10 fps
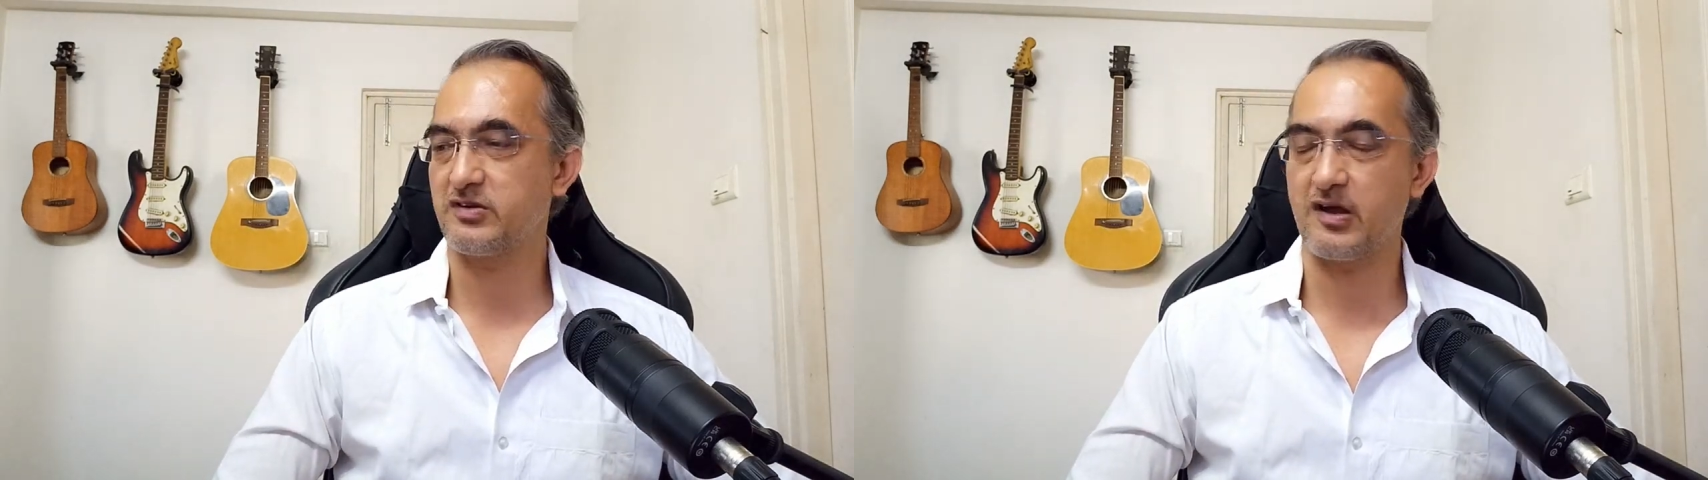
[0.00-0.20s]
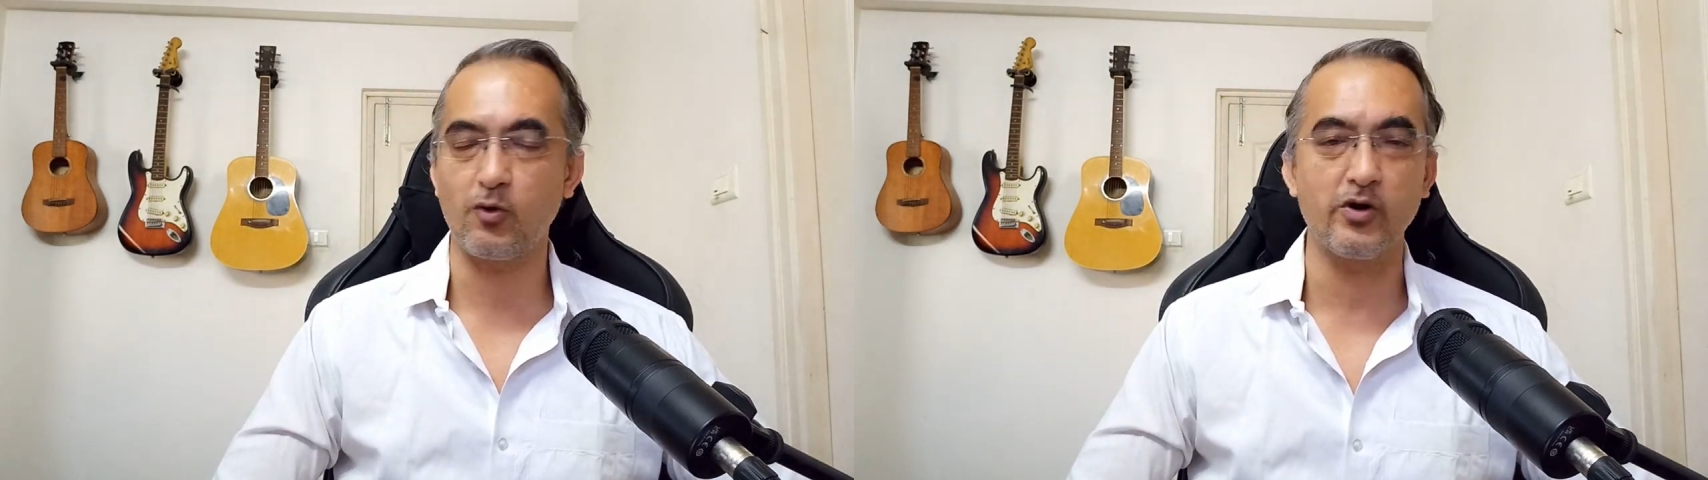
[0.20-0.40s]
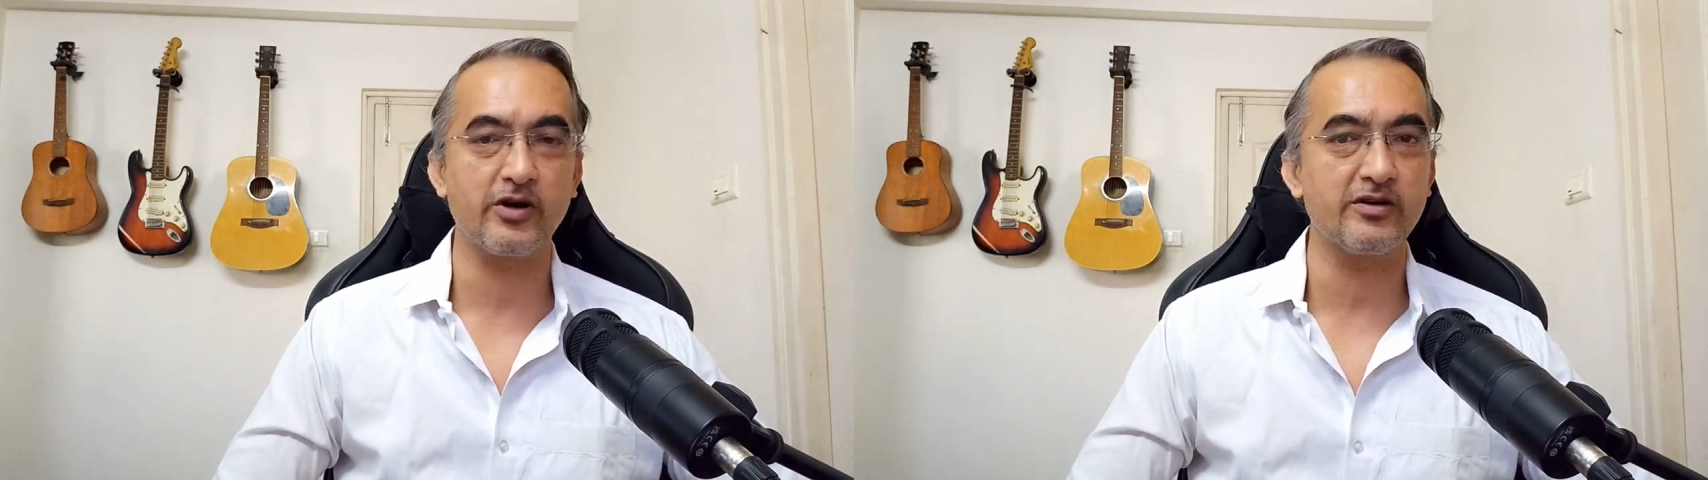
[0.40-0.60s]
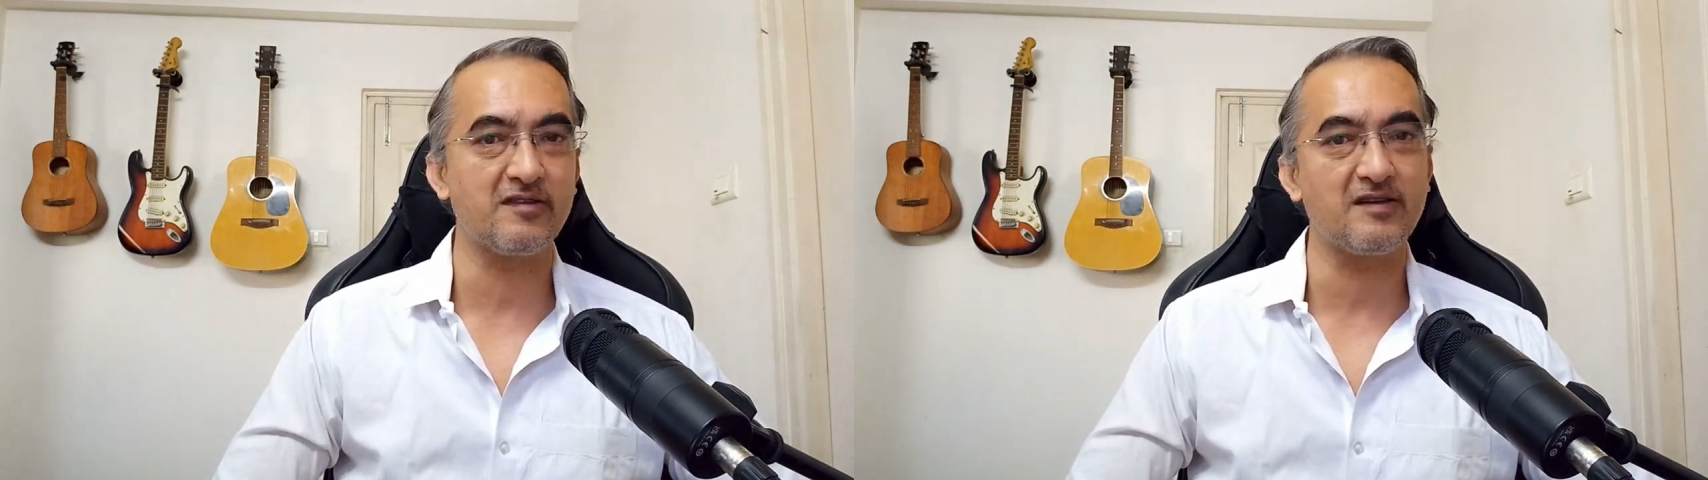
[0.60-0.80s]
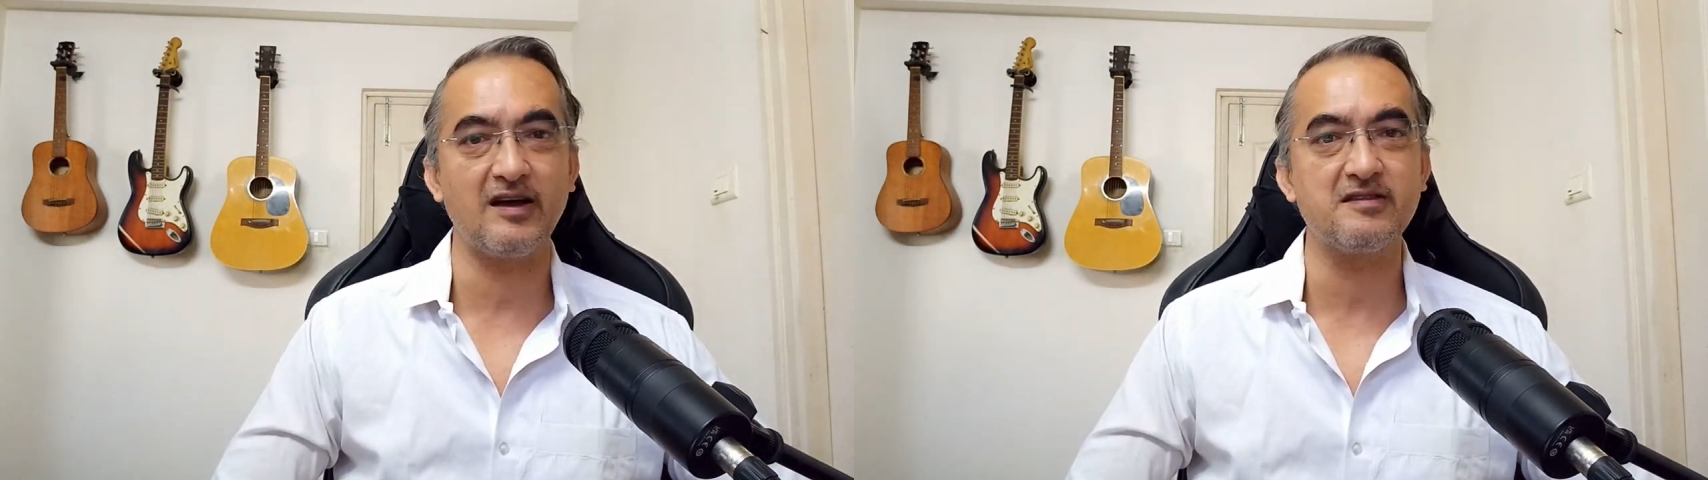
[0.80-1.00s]
stakeholder
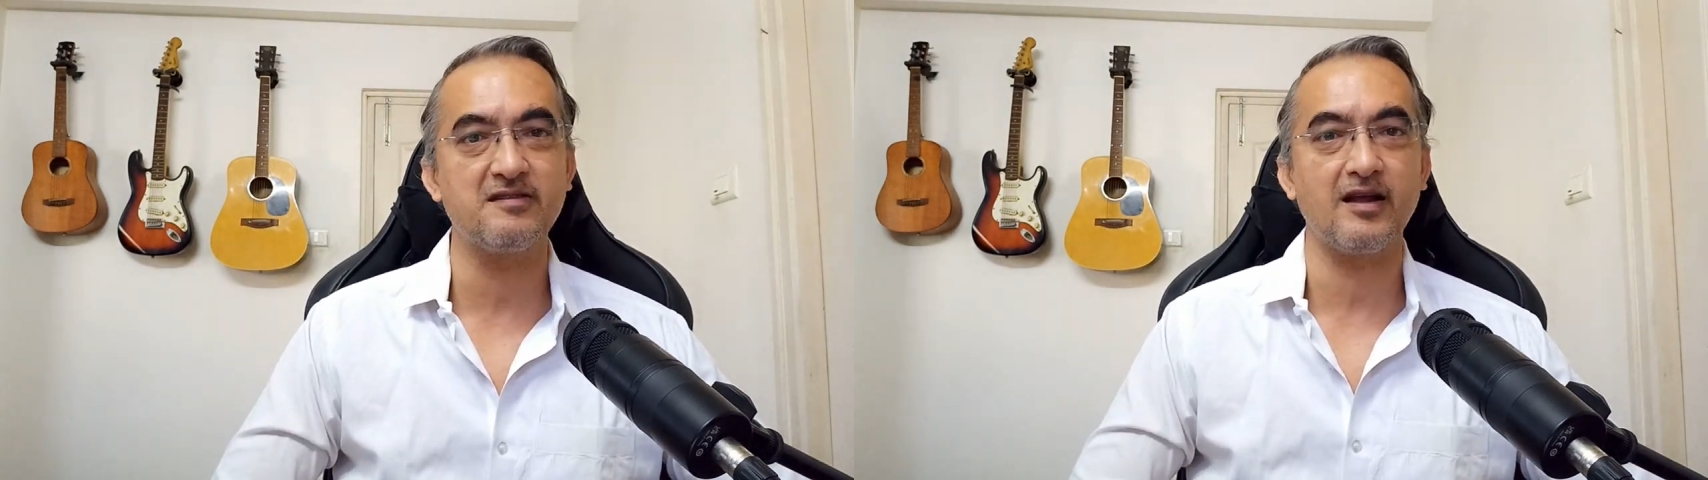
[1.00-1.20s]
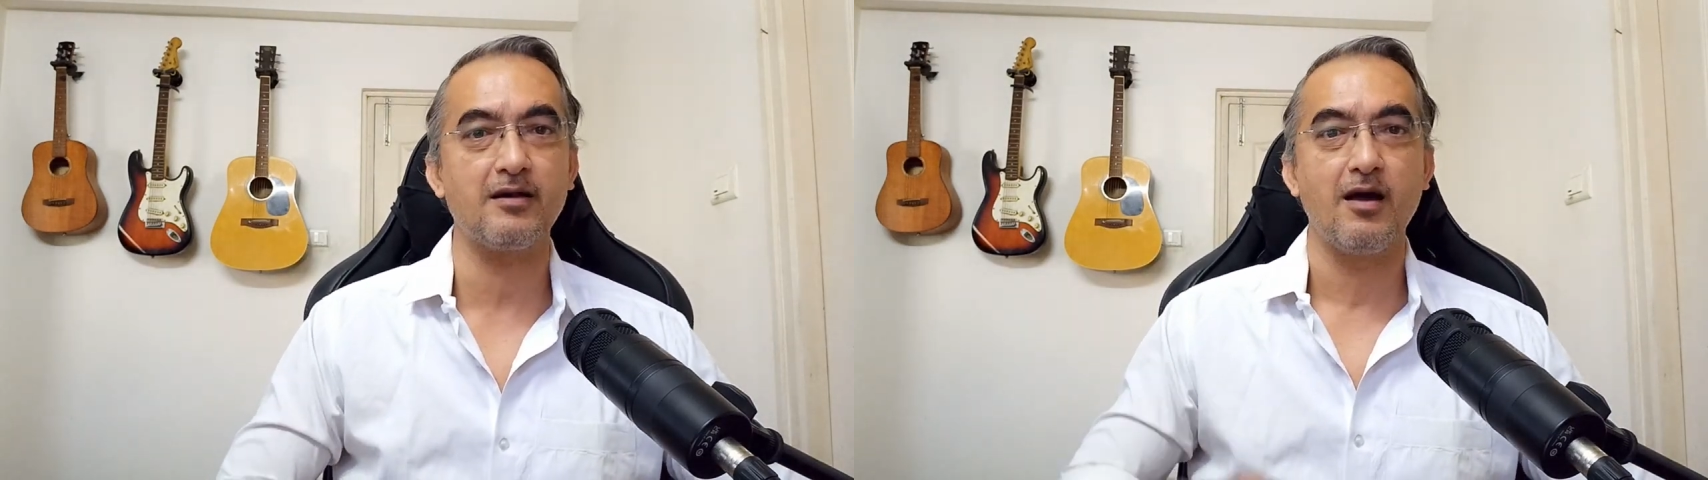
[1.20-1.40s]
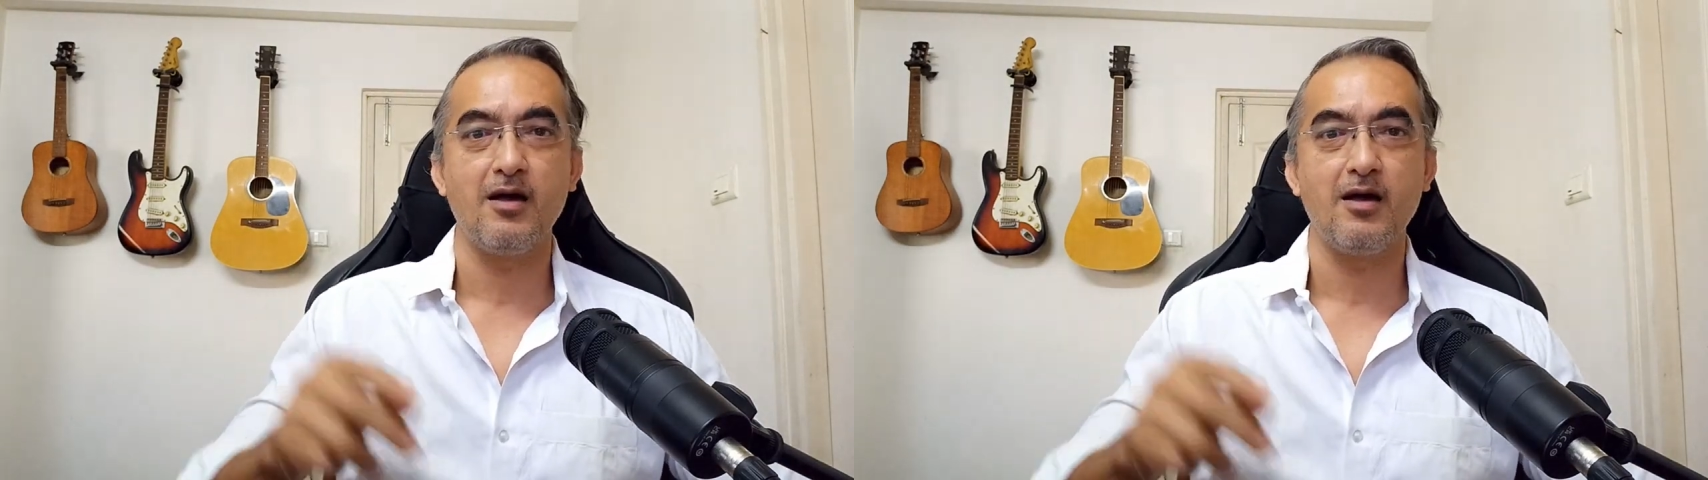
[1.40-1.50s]
decides that